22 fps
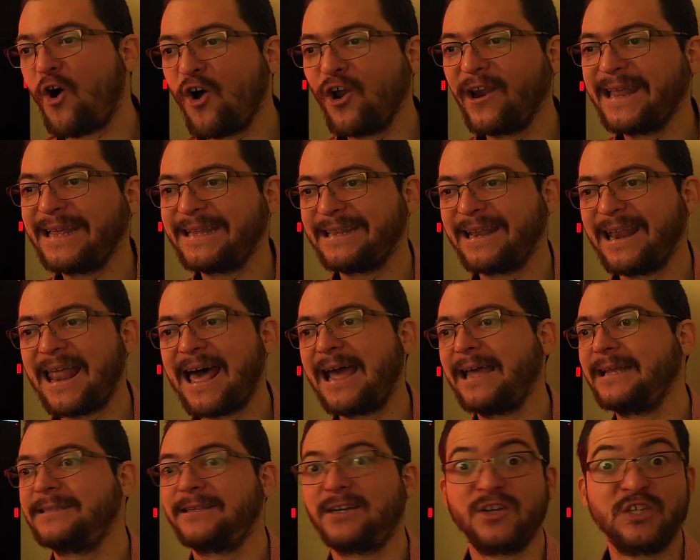OLED
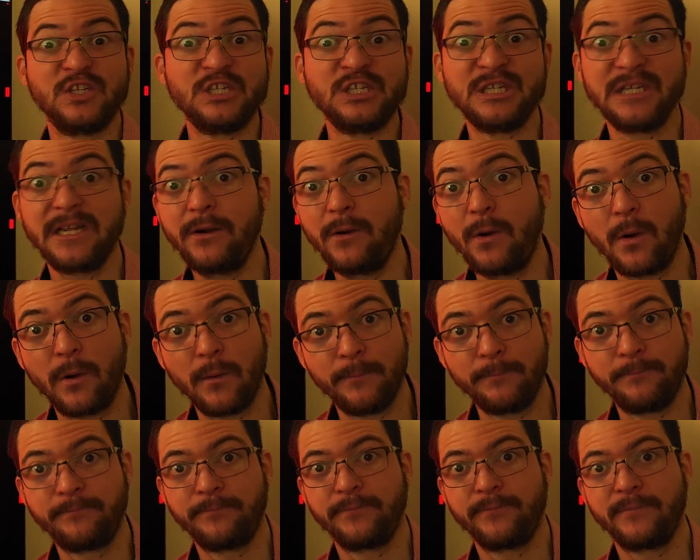light on zero.
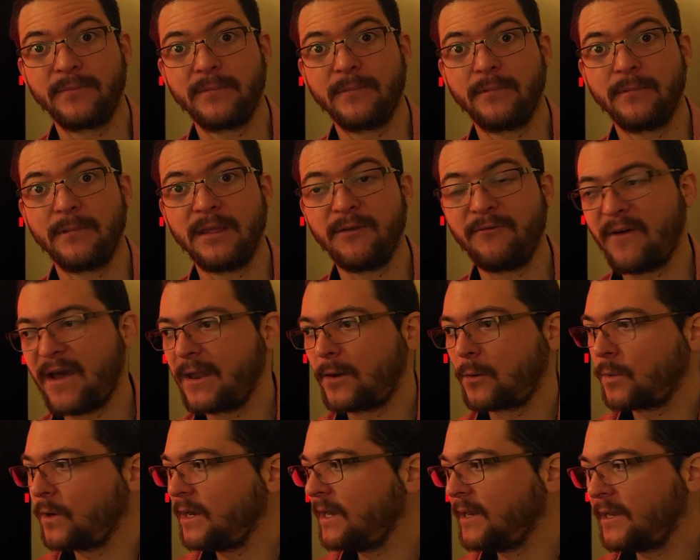If I
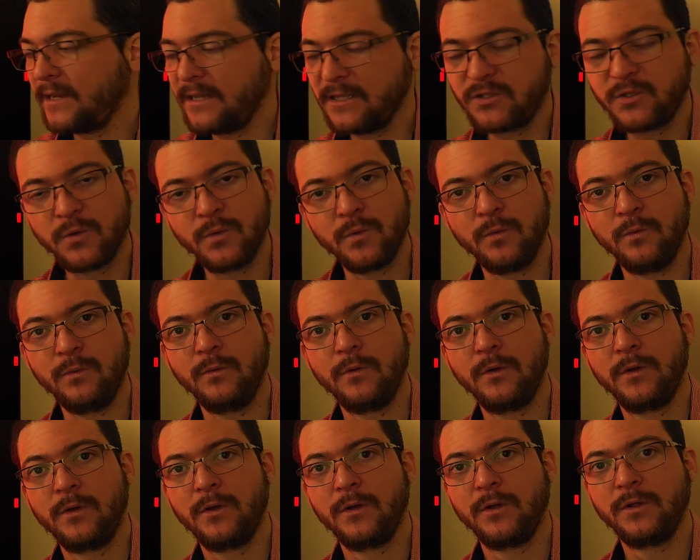really need to,
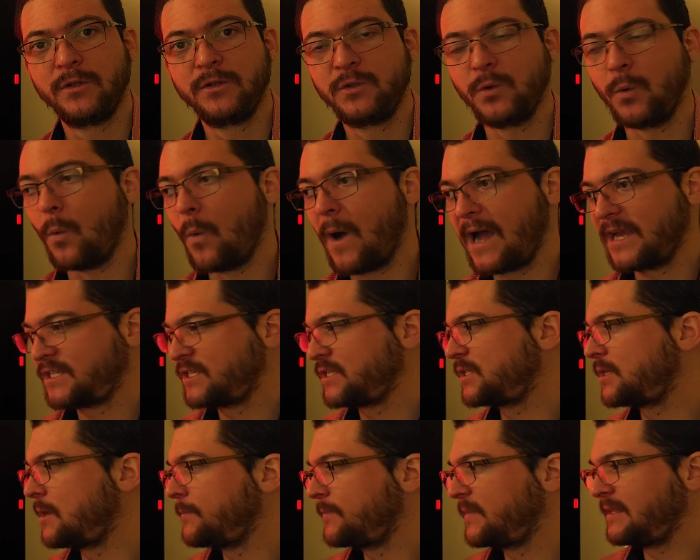to watch
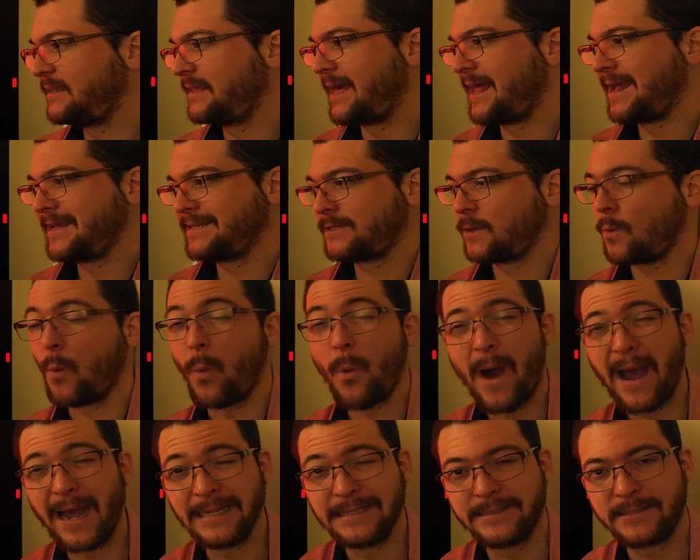something that has a
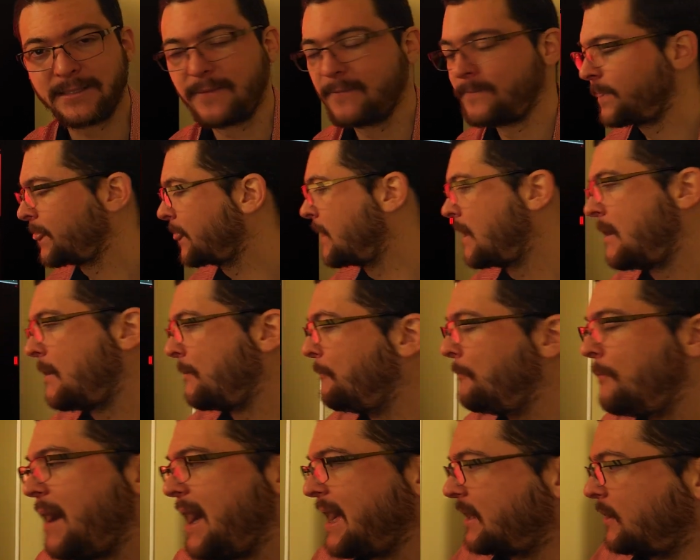white
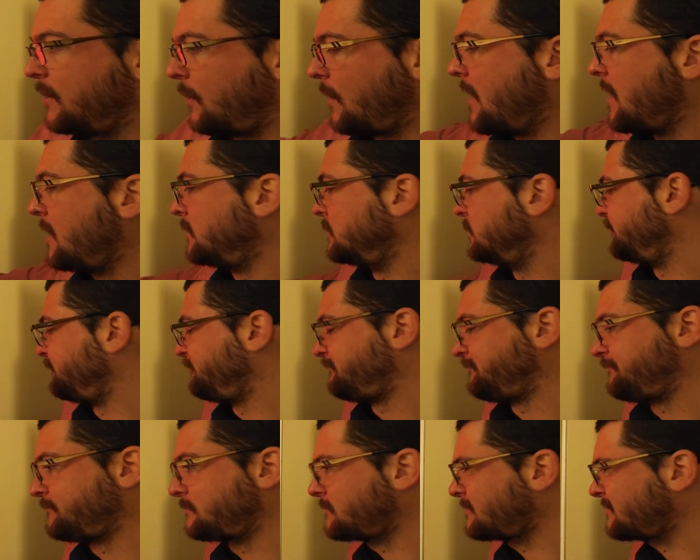background.
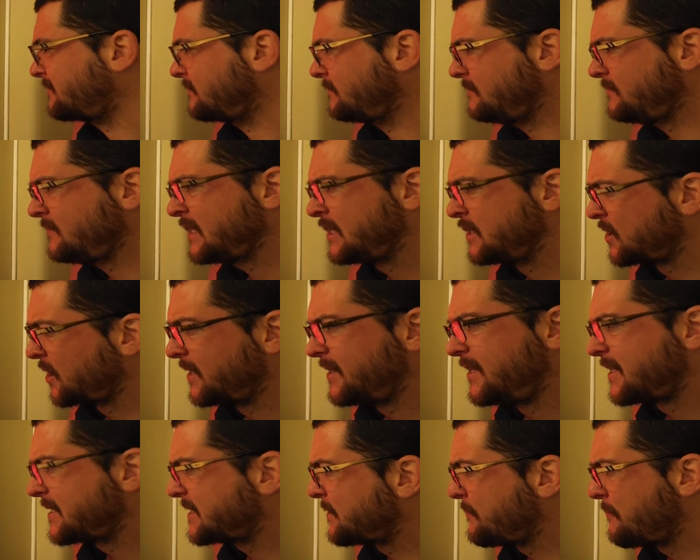So it
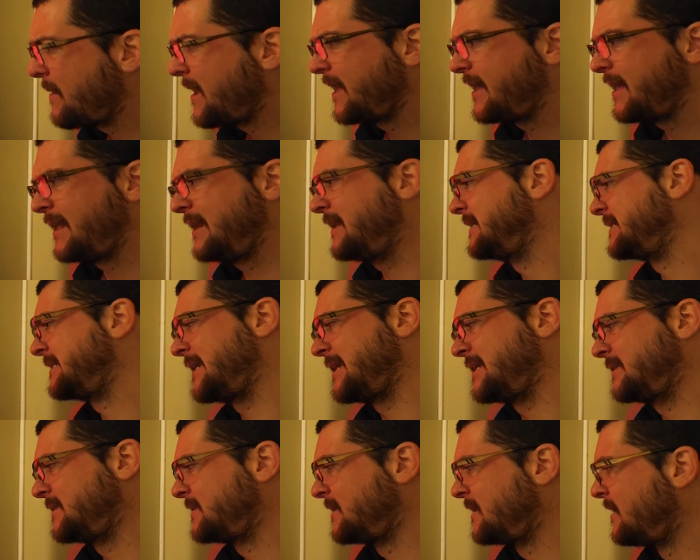doesn't make any
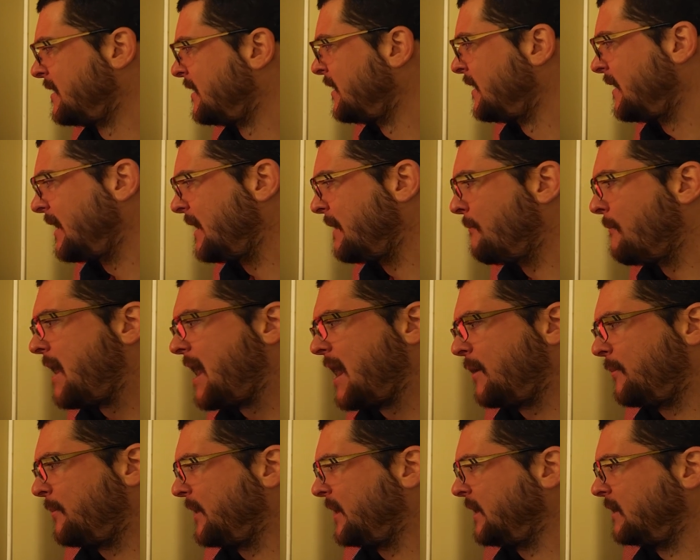sense in my
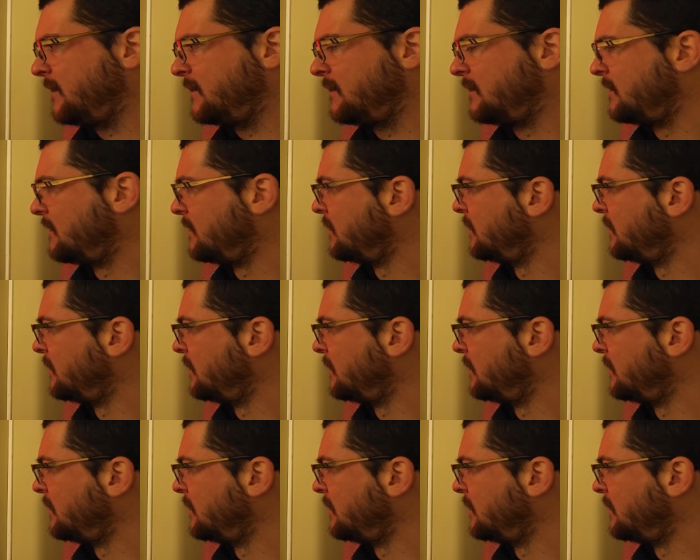opinion.